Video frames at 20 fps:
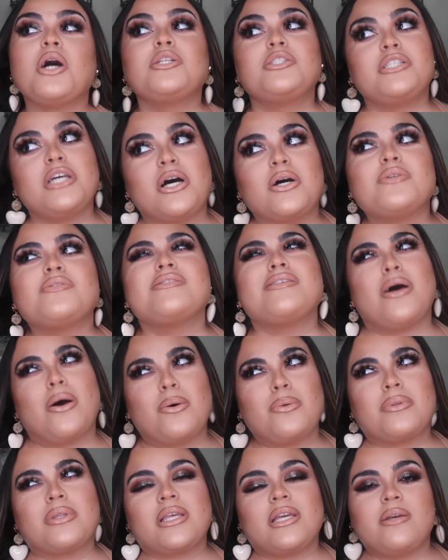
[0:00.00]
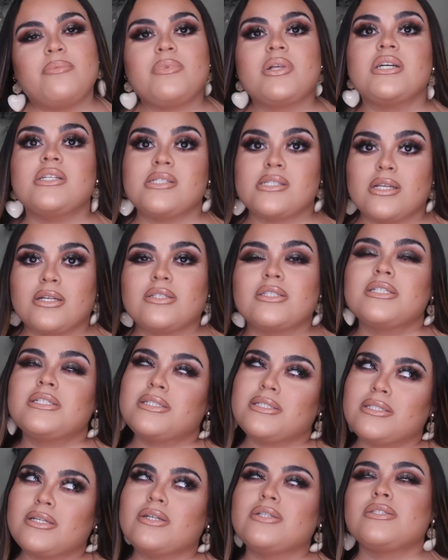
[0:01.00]
adults only, consulting
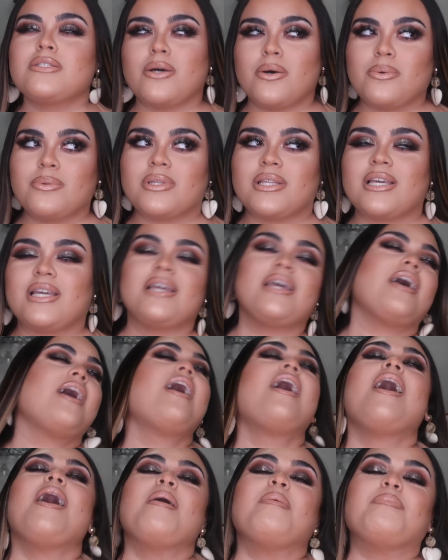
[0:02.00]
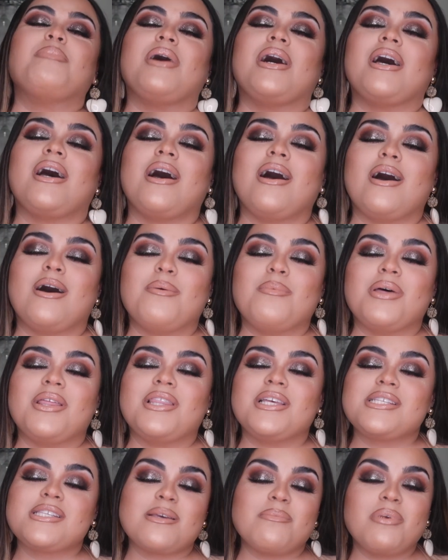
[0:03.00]
adults only, but
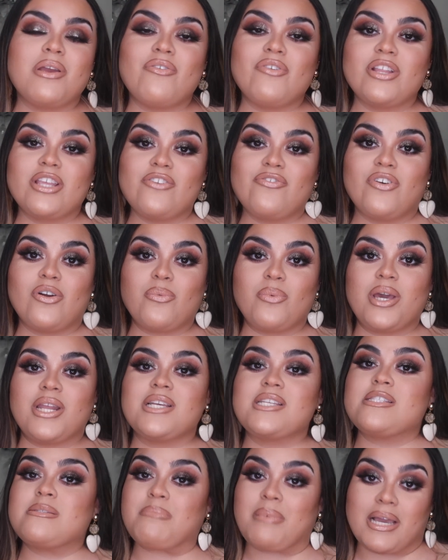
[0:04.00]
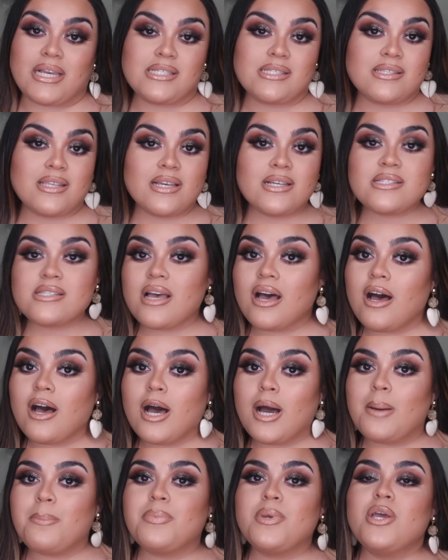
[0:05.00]
this could be a really fun way to spice things
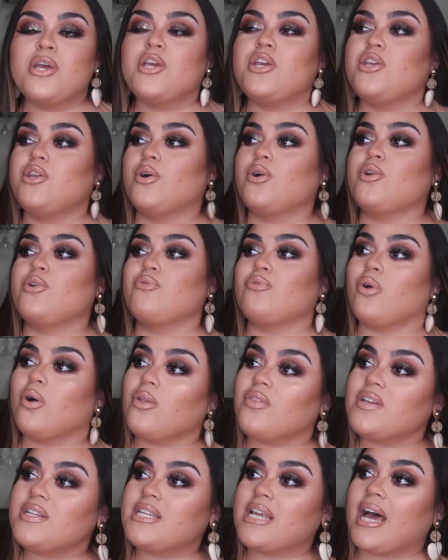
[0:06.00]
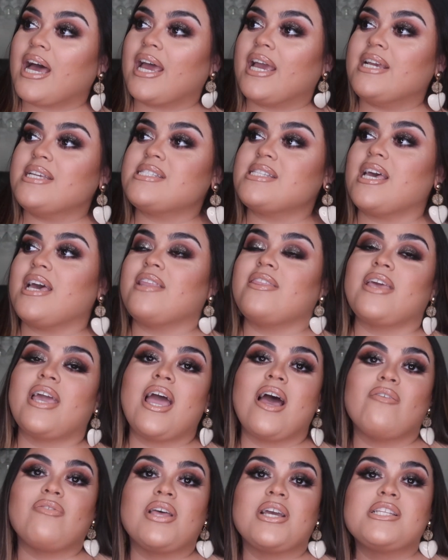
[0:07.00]
up. You know, you roll the dice and they
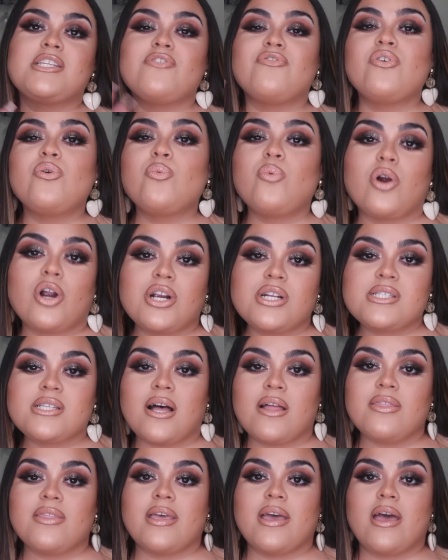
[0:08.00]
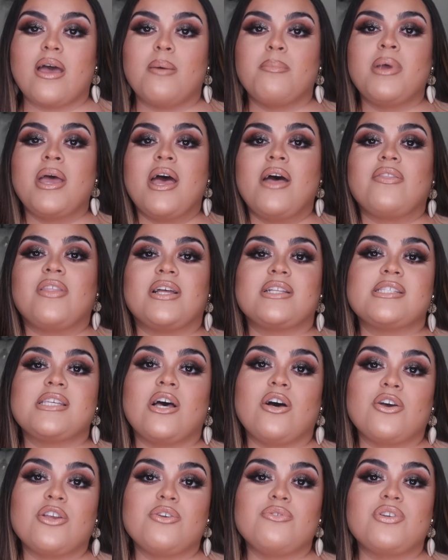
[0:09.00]
have like different words on them that
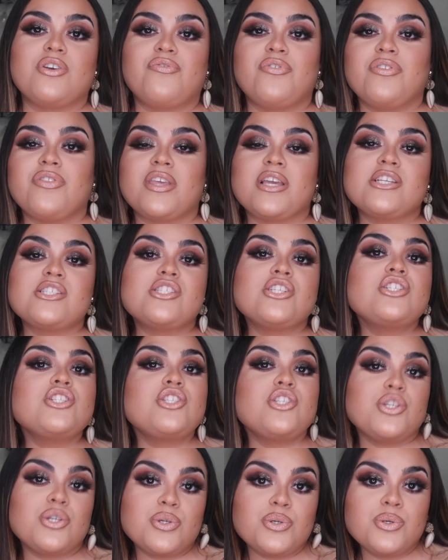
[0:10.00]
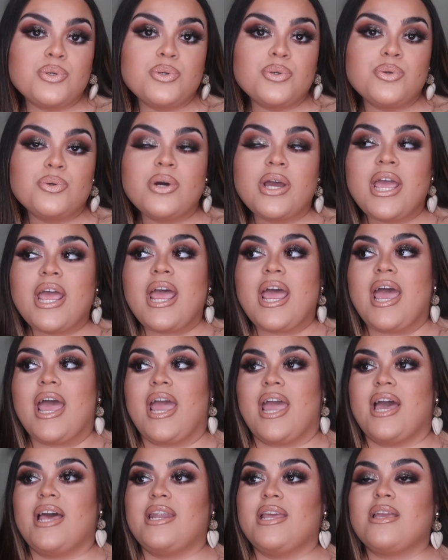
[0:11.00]
tell you different things to do,
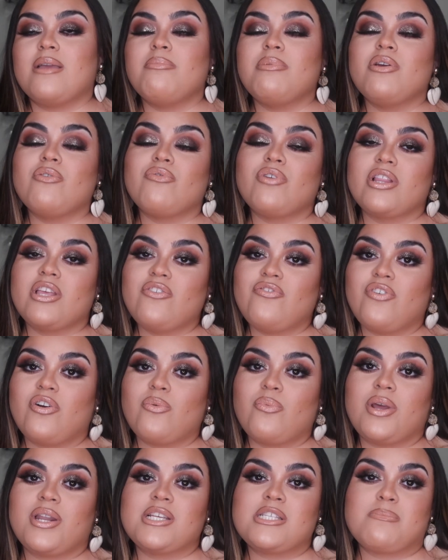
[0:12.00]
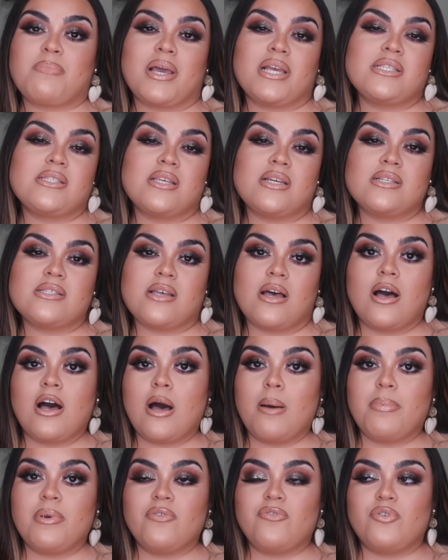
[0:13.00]
and it can be a really fun way to spice things
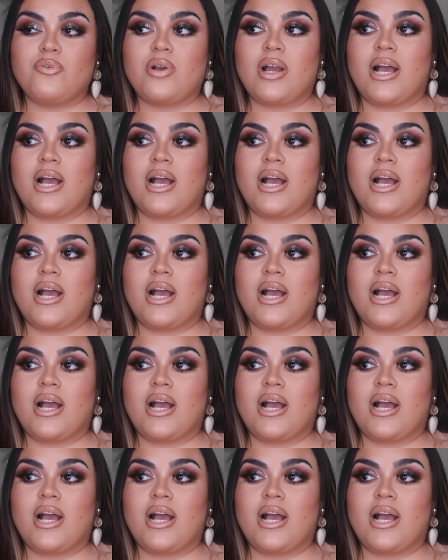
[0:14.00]
up if you